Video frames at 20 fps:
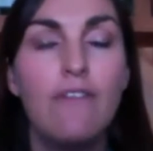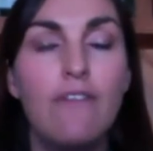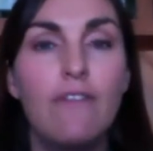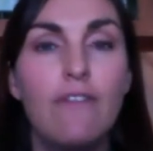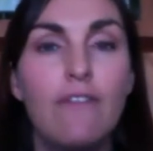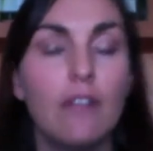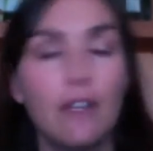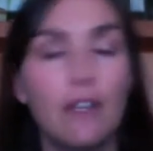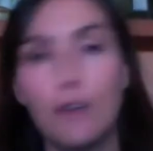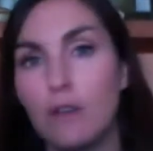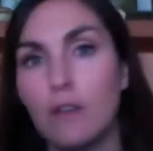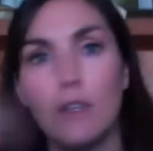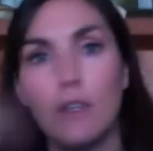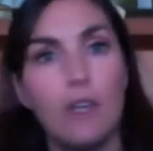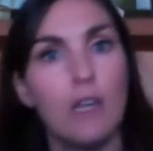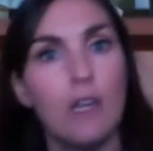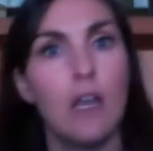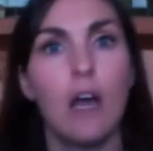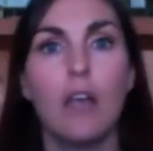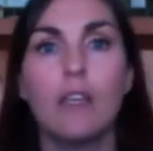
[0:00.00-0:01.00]
little,
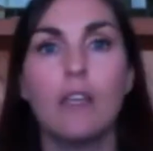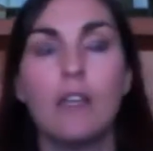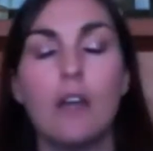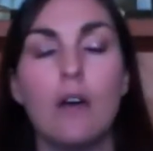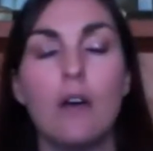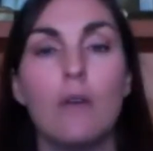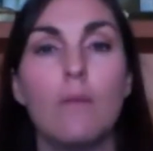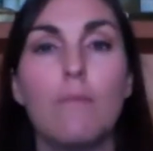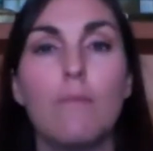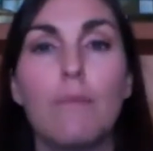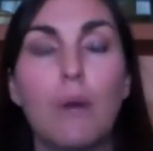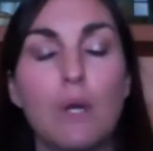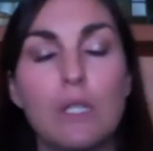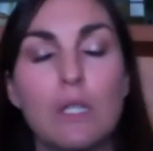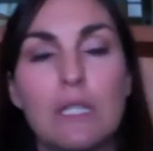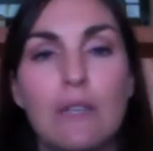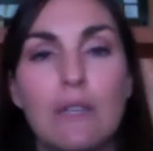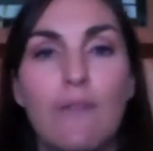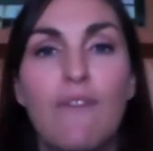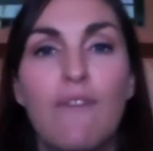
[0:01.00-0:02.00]

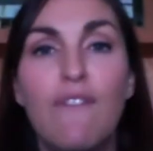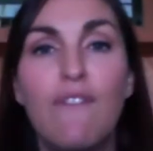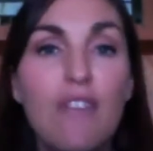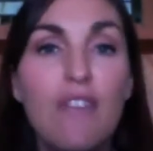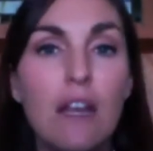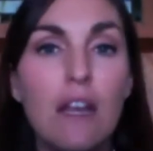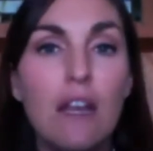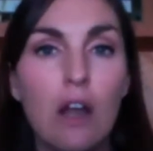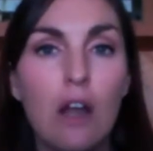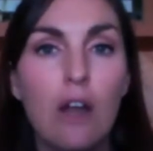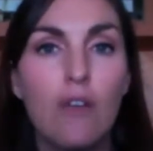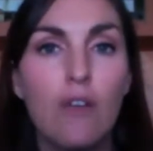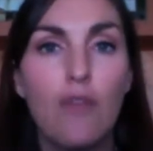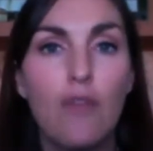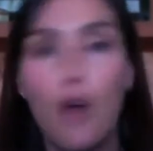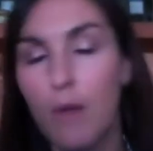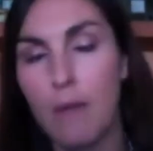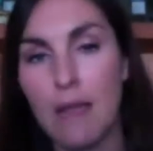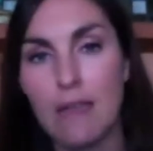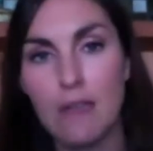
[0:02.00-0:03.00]
bursts of fear of,
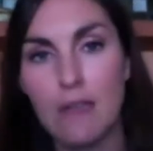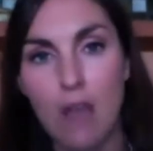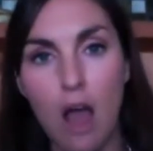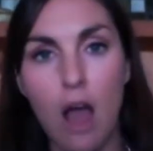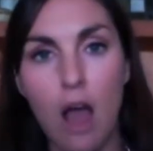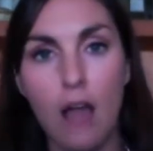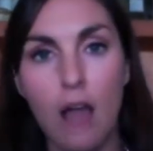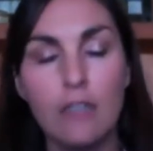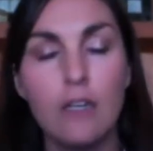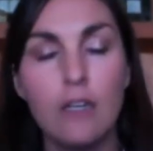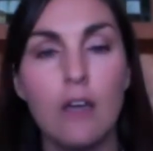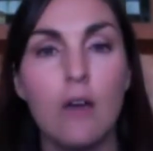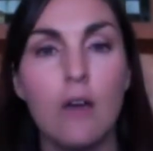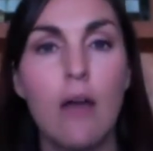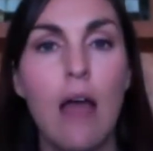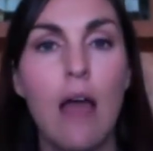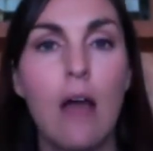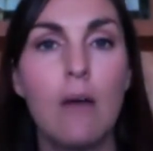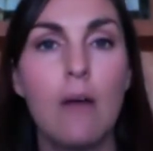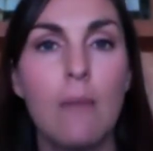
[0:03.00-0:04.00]
oh my God,
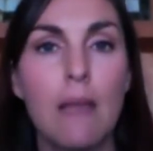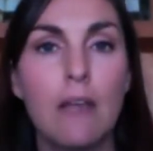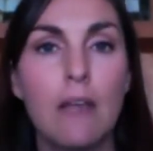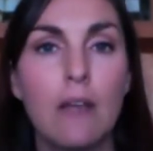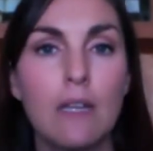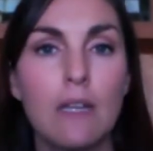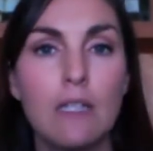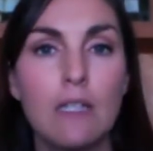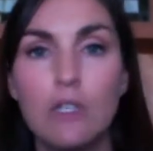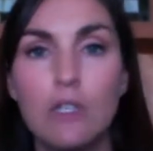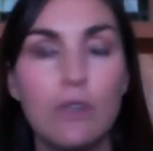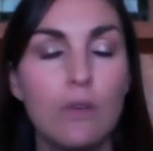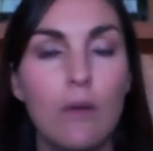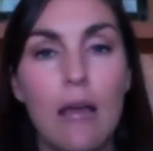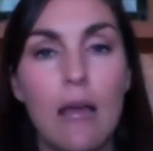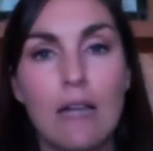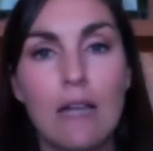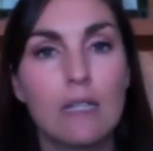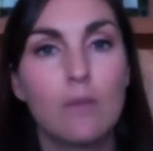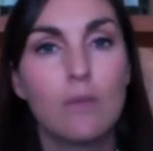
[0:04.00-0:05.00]
how am I going to do
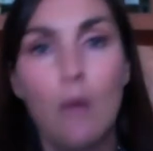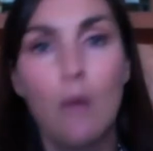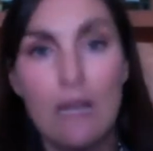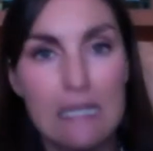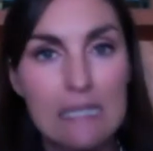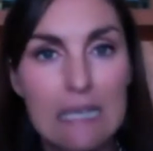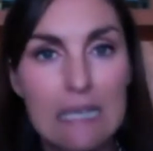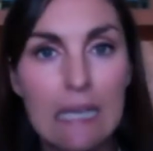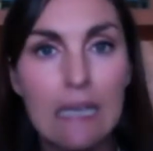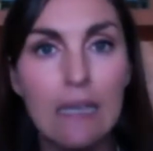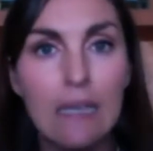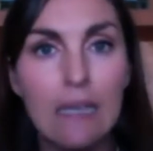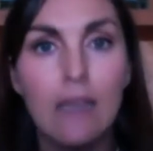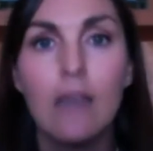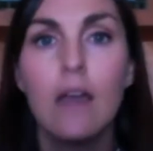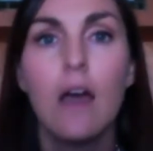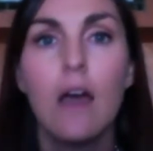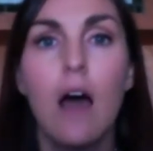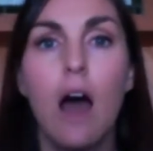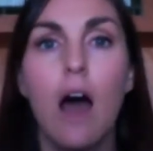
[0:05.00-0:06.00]
X, Y, Z?
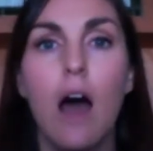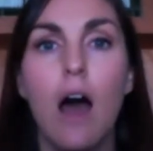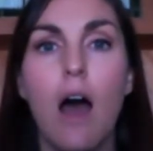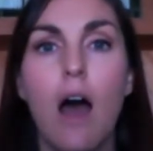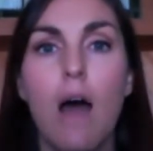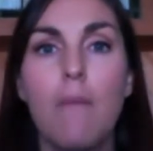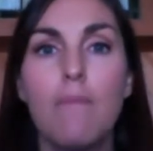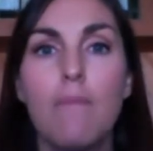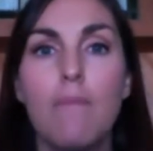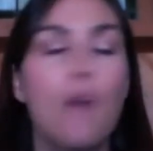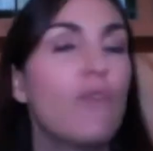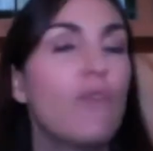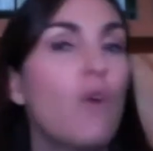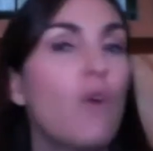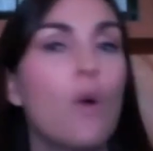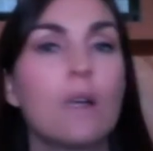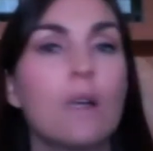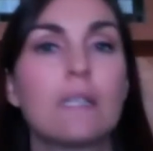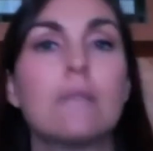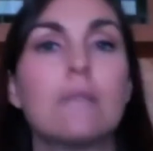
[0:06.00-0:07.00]
Of
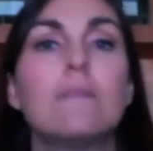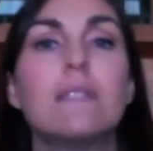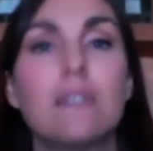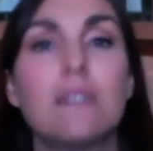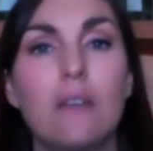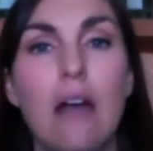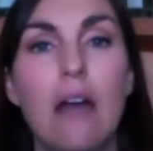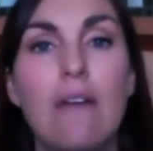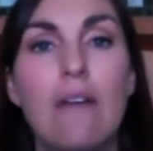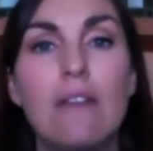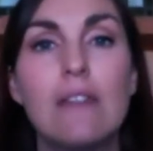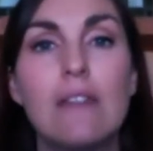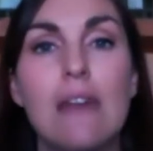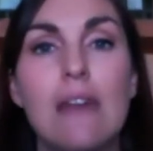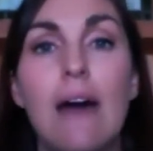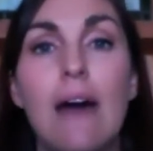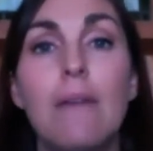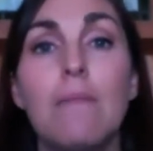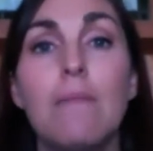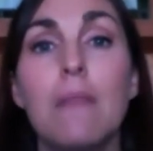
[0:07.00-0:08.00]
course, I'm still having
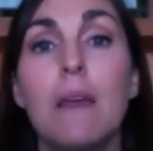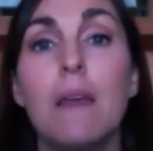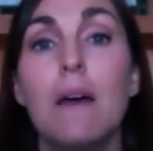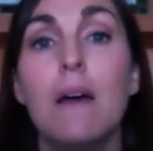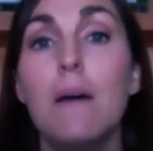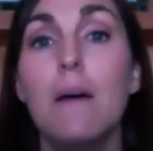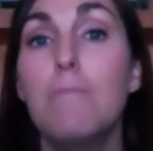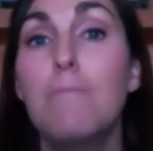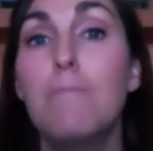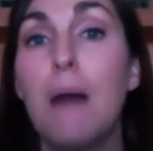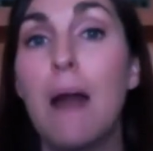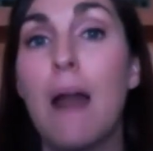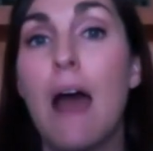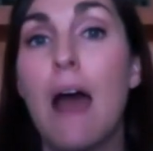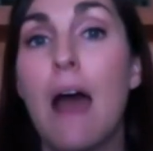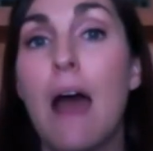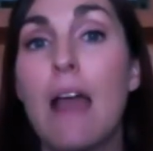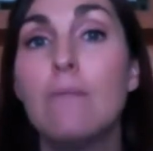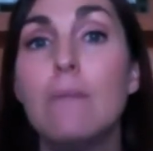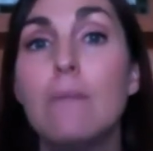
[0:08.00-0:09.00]
that, but
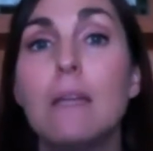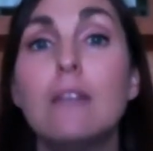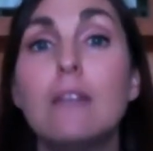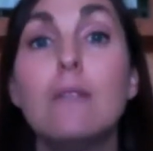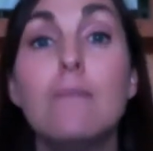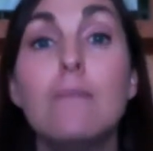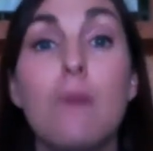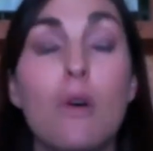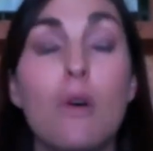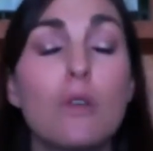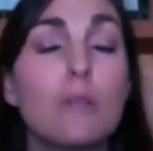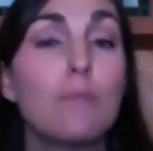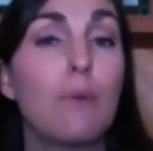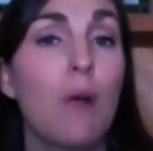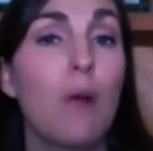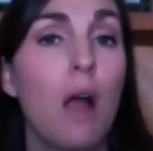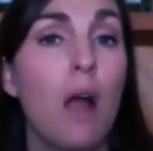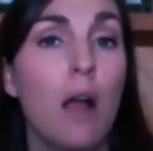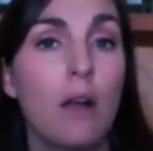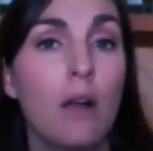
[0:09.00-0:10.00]
I have made the most
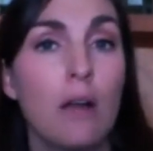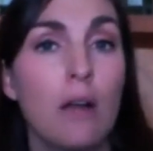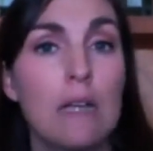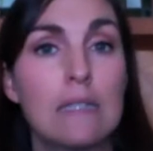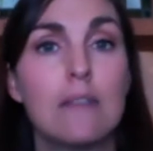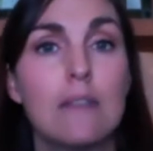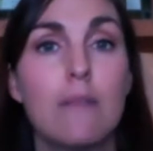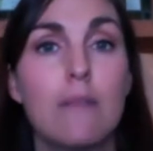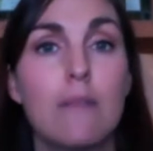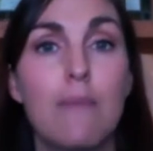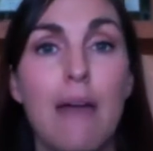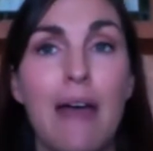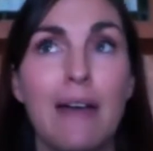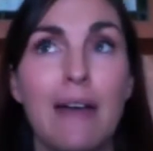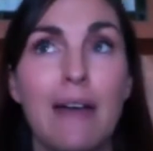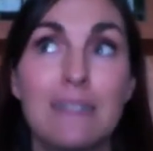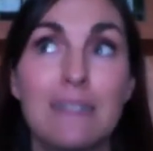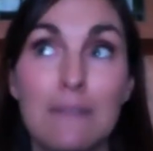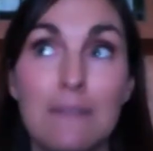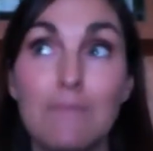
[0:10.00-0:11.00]
progress in the
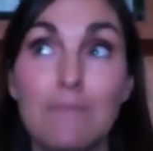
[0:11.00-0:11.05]
past